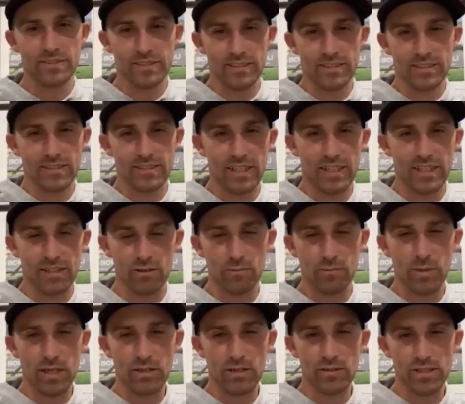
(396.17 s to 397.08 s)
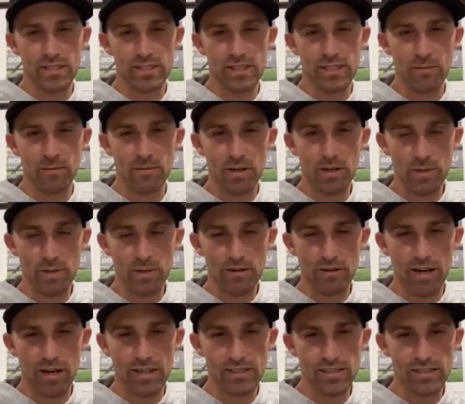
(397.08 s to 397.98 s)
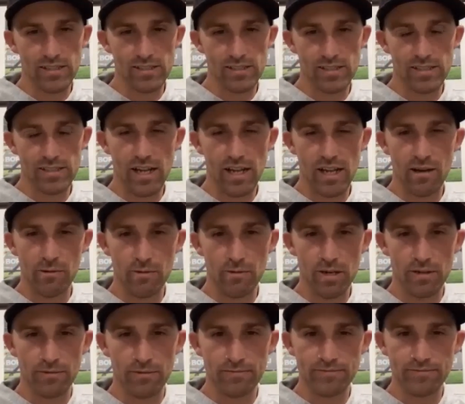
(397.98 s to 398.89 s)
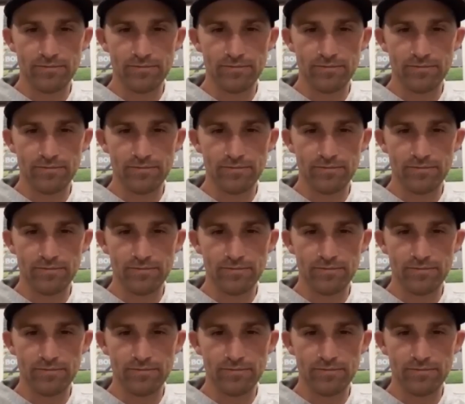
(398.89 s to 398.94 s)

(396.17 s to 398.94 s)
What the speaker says: it would be good to see him win a big race because he's going well.